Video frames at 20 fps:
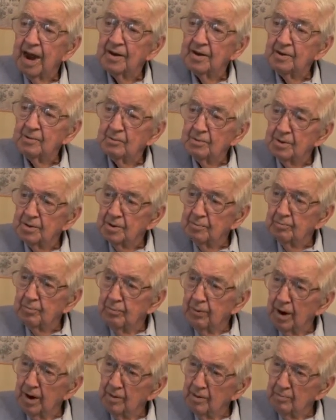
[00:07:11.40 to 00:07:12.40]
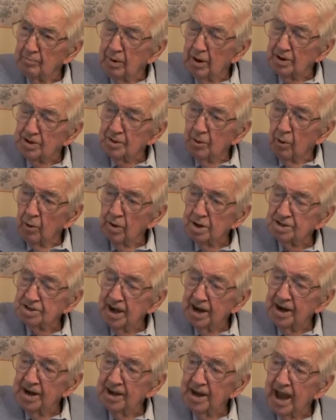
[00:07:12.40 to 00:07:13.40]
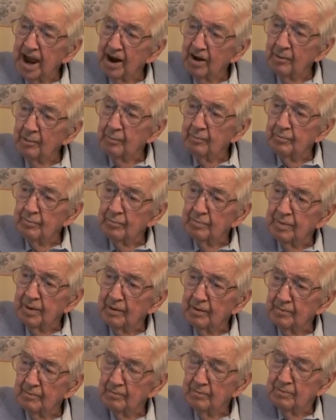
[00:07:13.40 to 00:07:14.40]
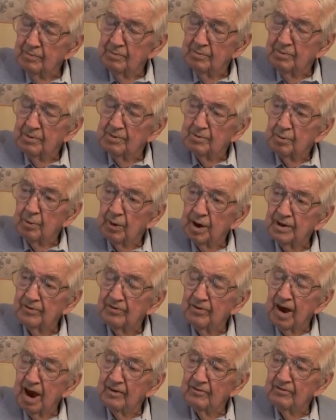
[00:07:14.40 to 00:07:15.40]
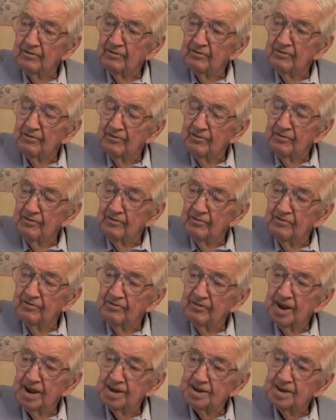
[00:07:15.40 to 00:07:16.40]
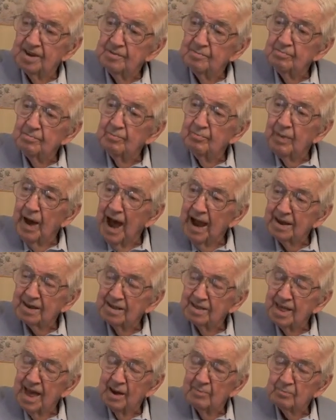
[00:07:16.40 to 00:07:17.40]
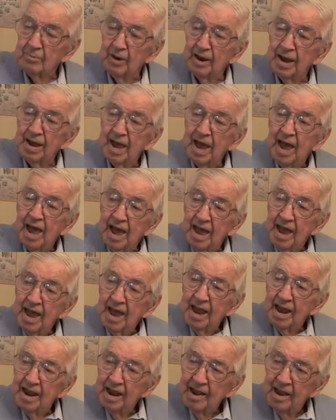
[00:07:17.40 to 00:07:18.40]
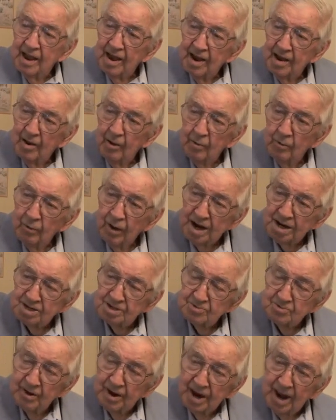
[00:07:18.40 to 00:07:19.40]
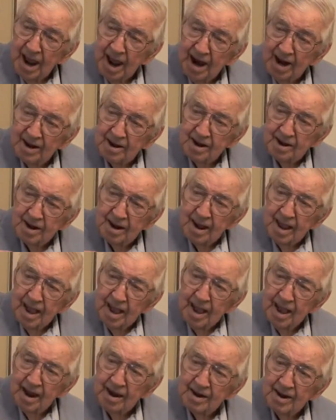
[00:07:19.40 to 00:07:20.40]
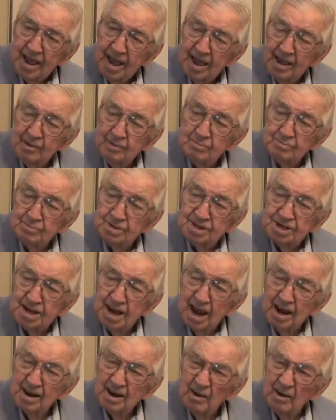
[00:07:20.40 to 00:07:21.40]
And you put the horse in a gallop, 25 feet back that way, go right straight at it, and he was